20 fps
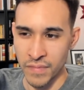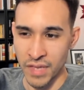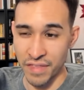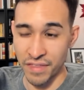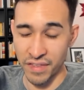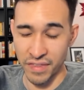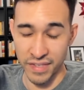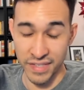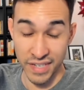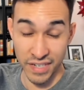I
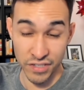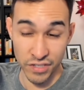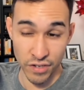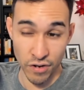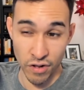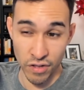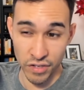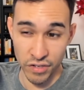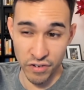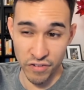think that's actually
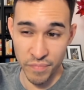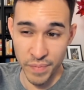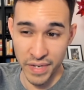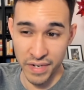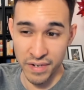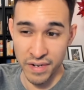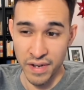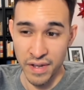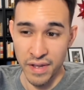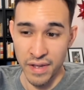all it could have
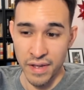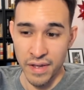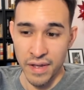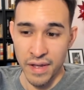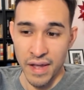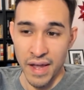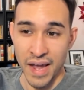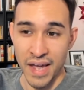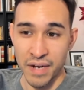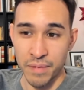been.
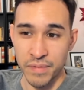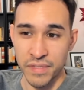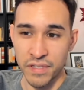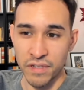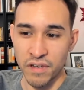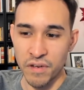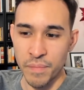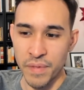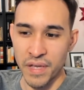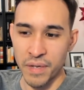And I'm
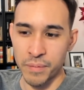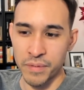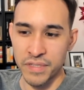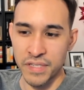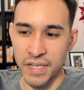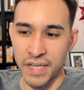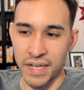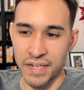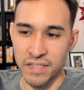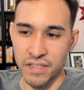still going to be able
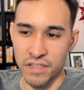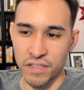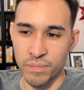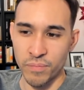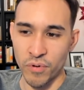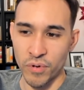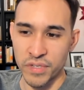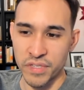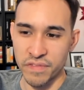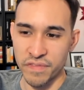to get to this
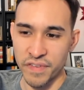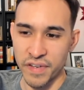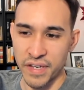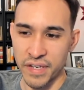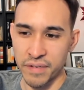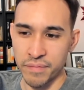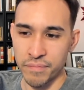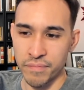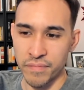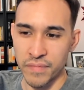Poison
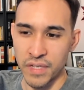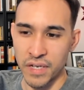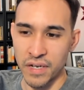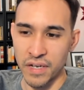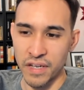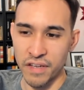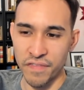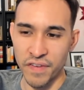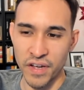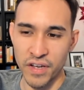Fang.
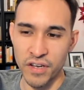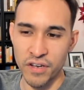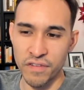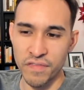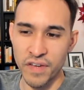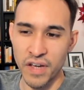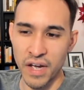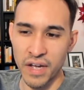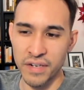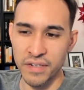If I could
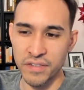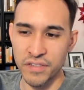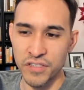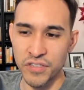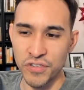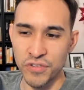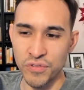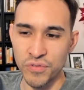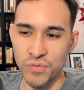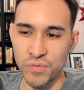have gotten
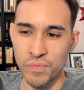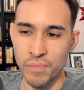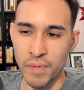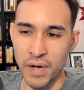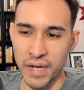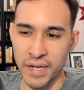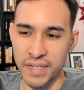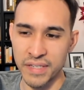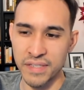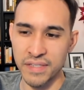to
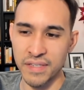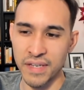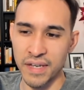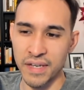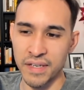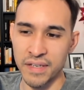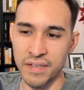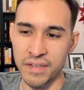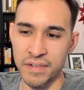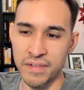my
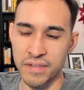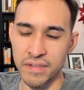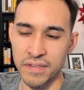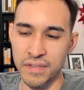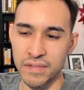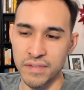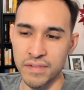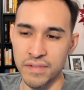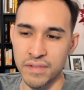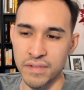second...
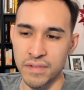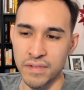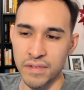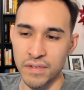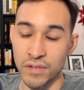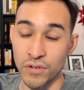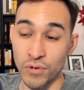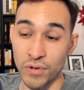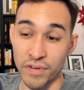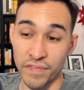
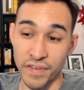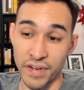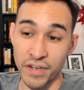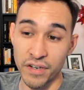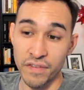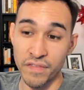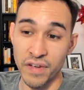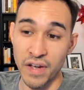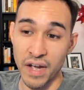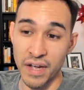or if I
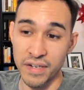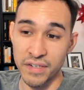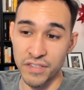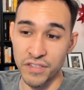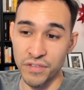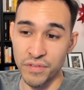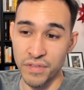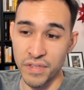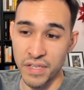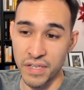could have gotten
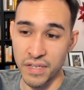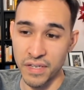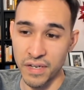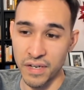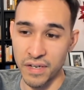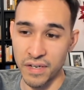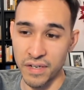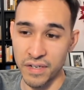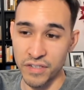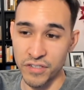to
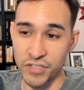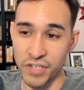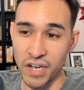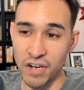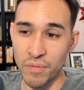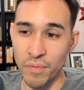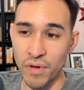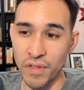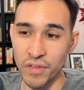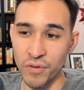the
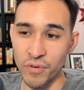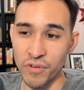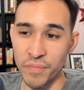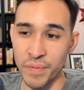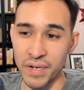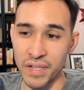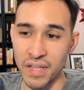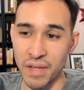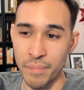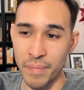Shadow Ball, that would have
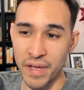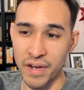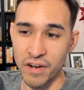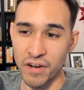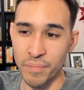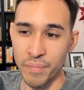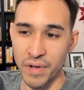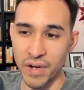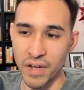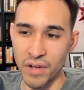been a lot
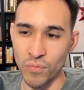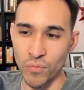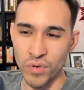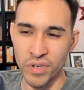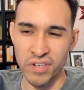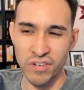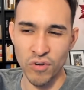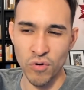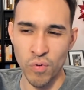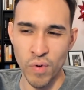better, but I
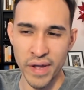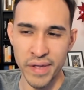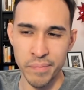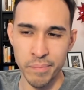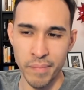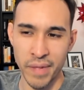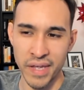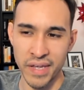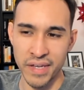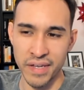wouldn't quite
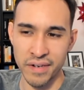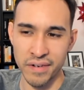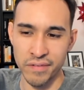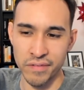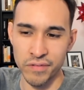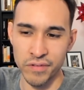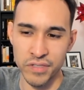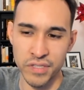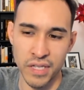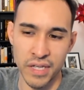make it,
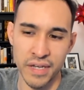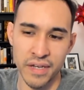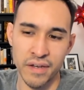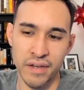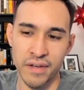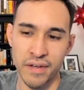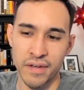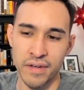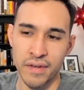looks like.